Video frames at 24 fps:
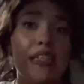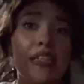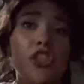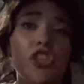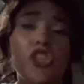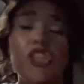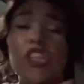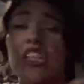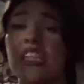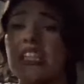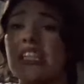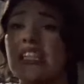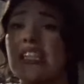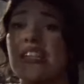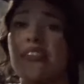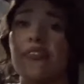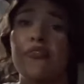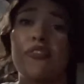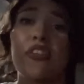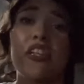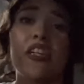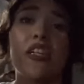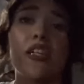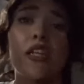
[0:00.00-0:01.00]
you're gonna
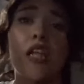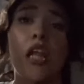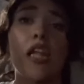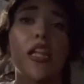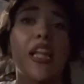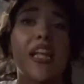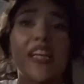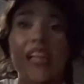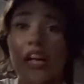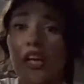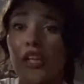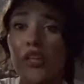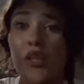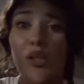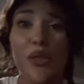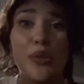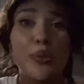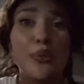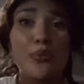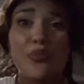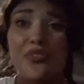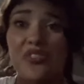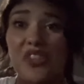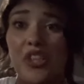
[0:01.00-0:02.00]
feel like a
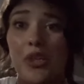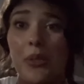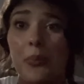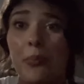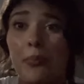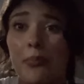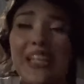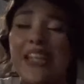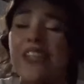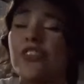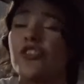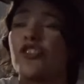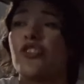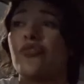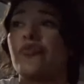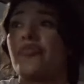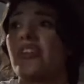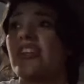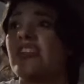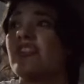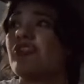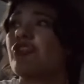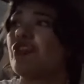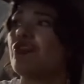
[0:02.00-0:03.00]
loser, because your
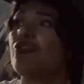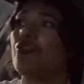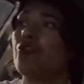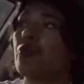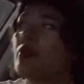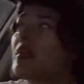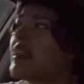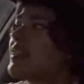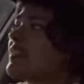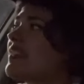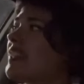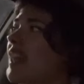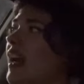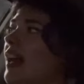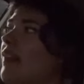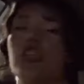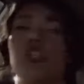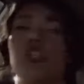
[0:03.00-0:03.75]
friends are doing stuff